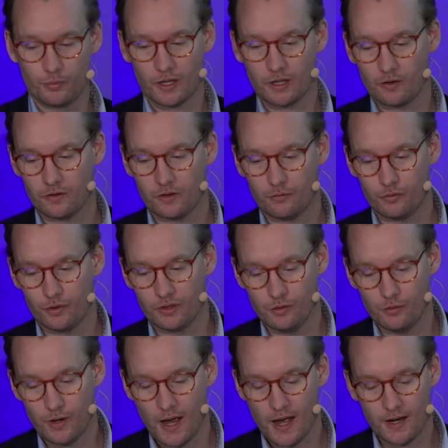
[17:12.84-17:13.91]
because if we
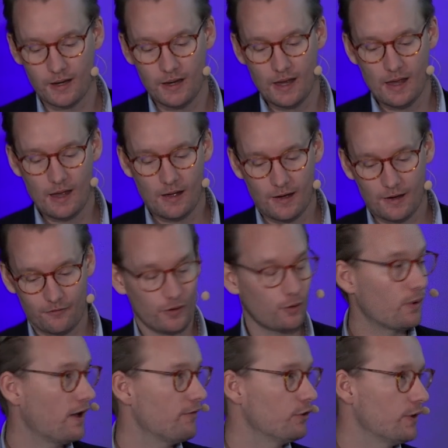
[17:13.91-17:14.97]
do that, I think
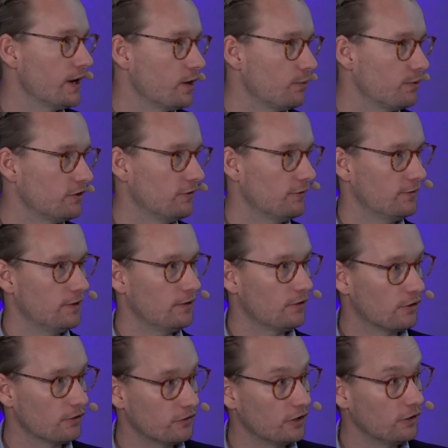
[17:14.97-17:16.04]
we have a great opportunity to
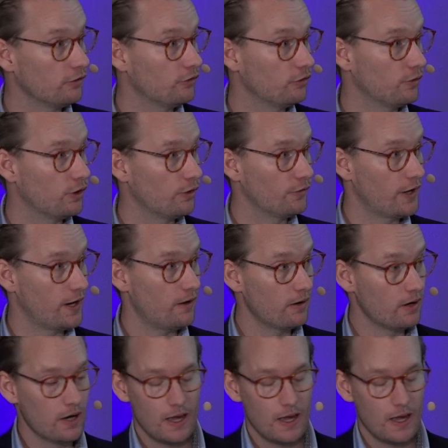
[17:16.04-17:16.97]
continue to grow there,